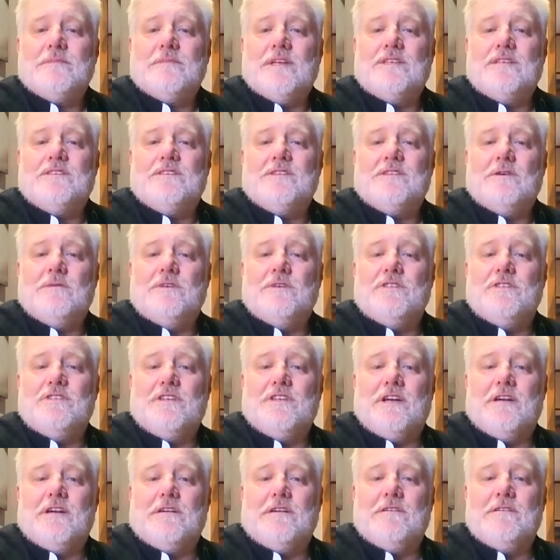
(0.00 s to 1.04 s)
And so we
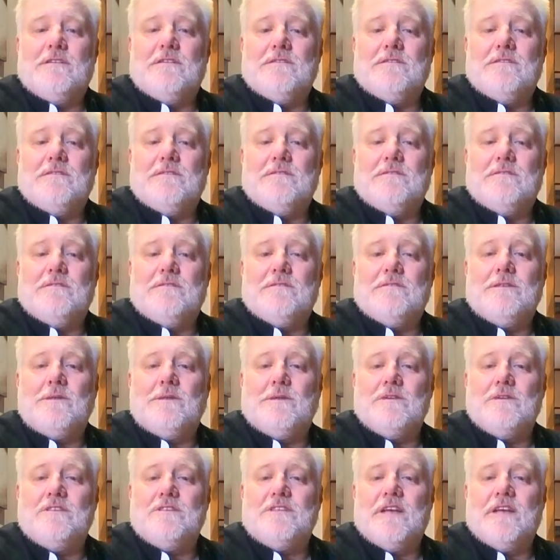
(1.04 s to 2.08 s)
shared the
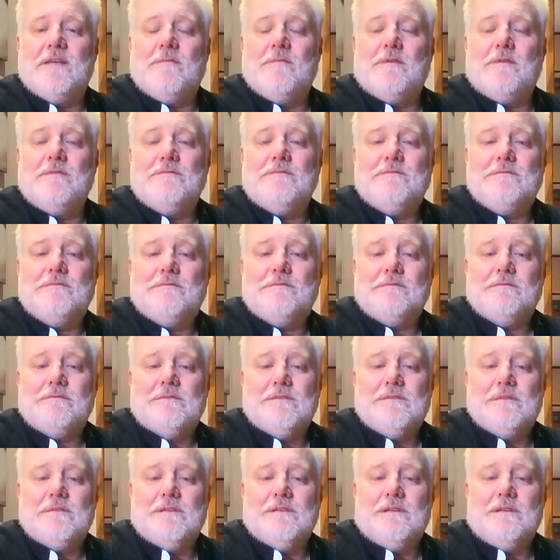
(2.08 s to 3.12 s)
Lord's table.
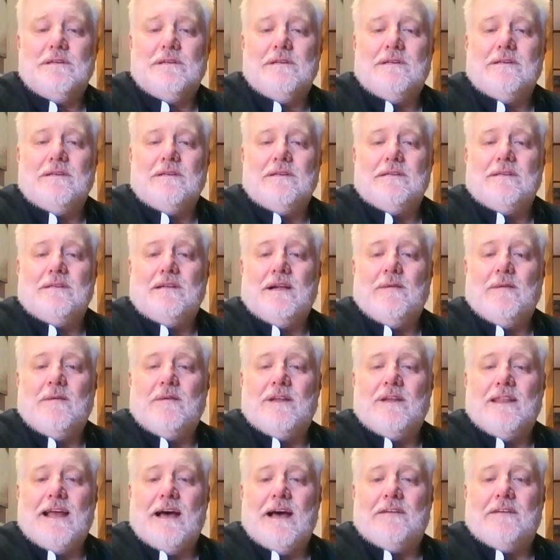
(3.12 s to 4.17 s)
And we
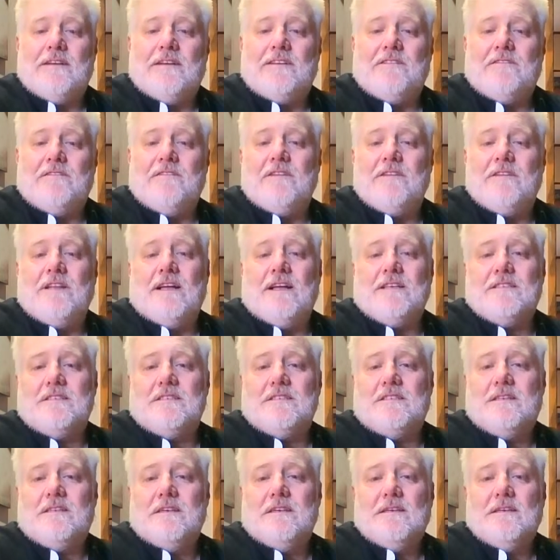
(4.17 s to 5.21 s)
allowed it to fill
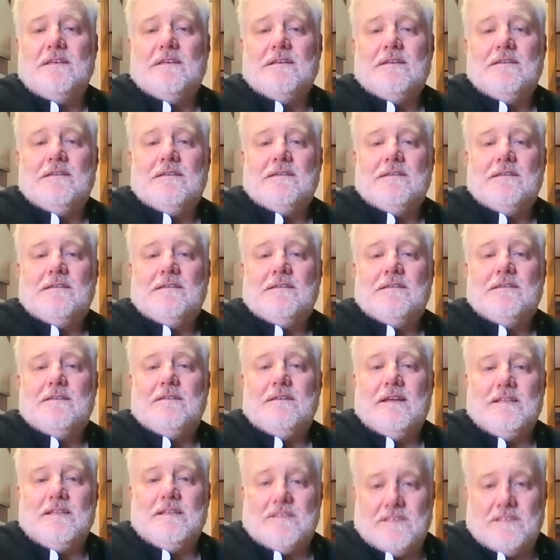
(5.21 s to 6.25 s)
us
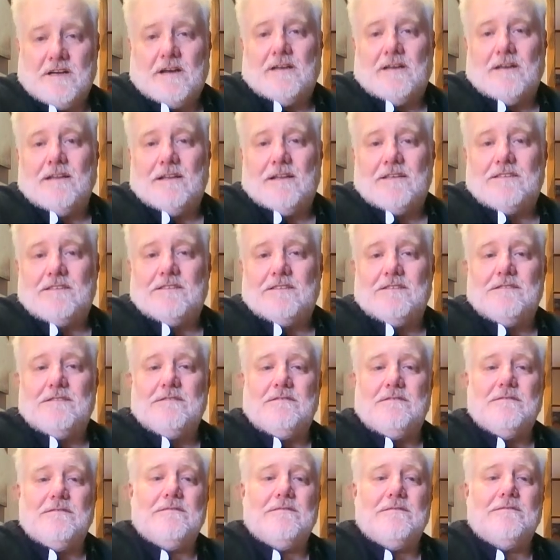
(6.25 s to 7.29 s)
and startle us.
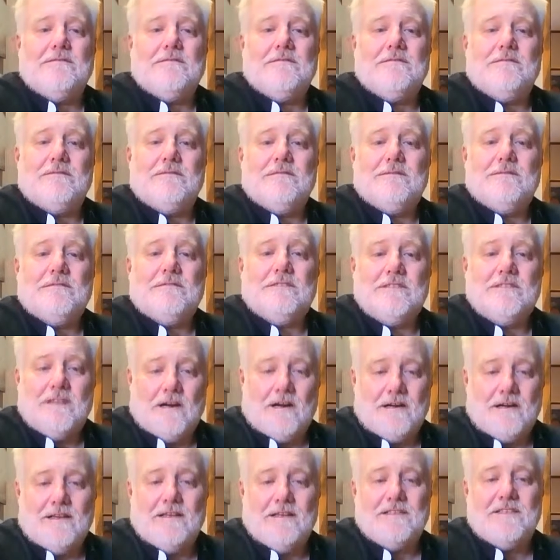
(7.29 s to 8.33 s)

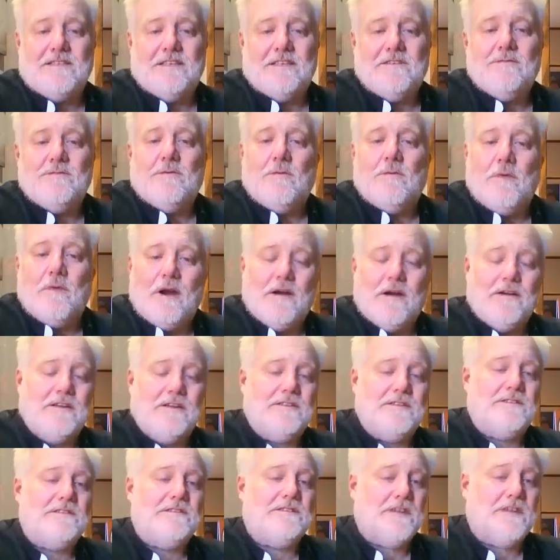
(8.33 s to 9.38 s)
Startle us into
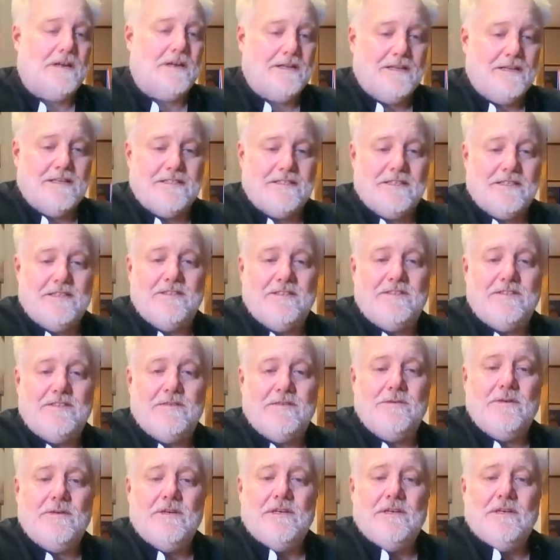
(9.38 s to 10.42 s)
awareness, startle us
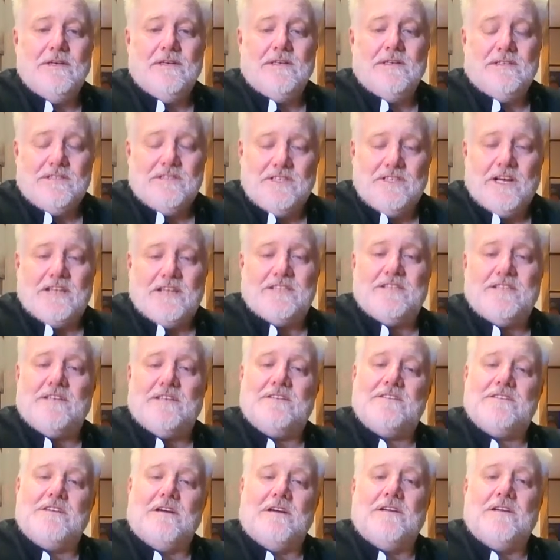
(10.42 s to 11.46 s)
into
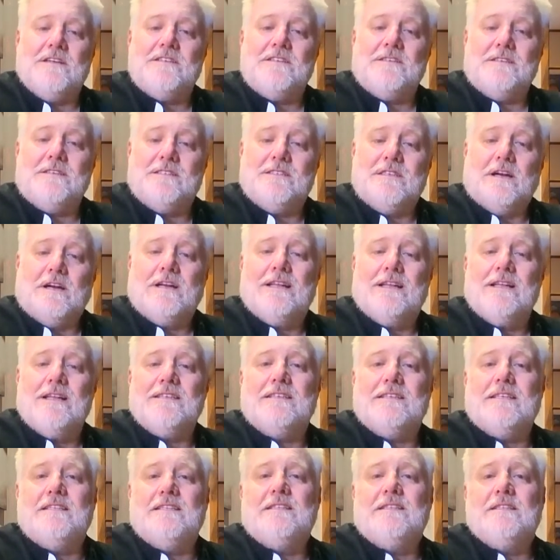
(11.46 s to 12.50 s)
justice, startle us, startle
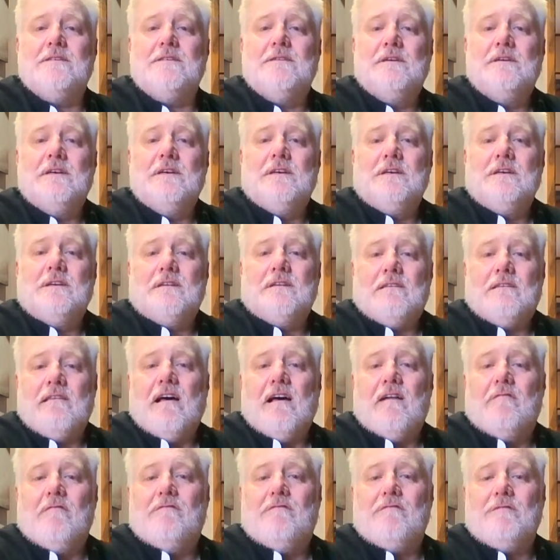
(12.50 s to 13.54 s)
us into
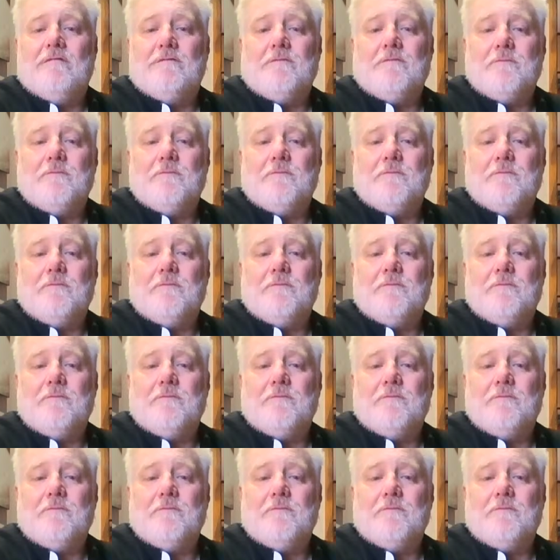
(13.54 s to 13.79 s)
love.